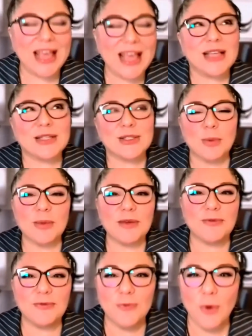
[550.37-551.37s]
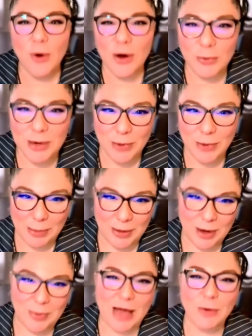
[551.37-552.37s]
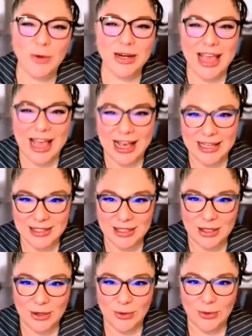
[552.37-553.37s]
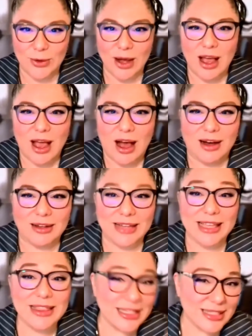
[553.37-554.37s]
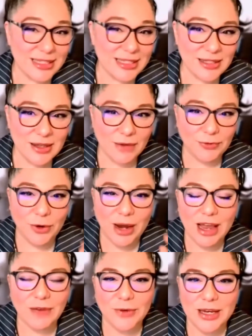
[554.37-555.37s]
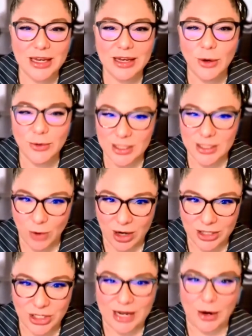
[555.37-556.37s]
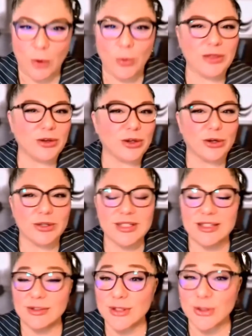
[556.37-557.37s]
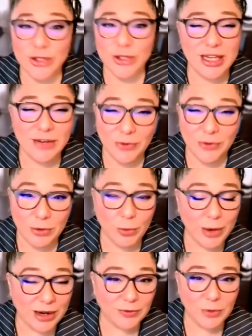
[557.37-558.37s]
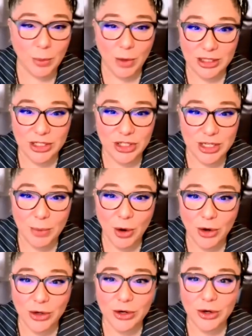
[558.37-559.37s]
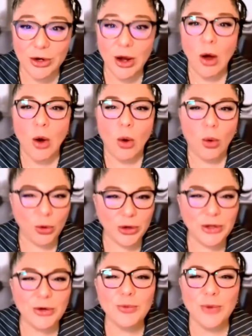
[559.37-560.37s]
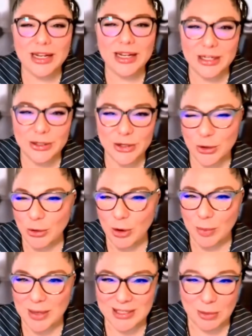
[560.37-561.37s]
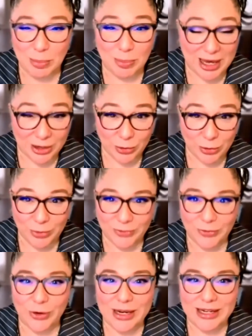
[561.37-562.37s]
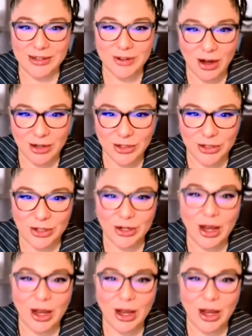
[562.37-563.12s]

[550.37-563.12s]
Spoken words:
So before we wrap up, I want to ask you, and this is for every OD watching, whether you're still searching for the right ophthalmology partner or you're ready to show up as a better referring doctor,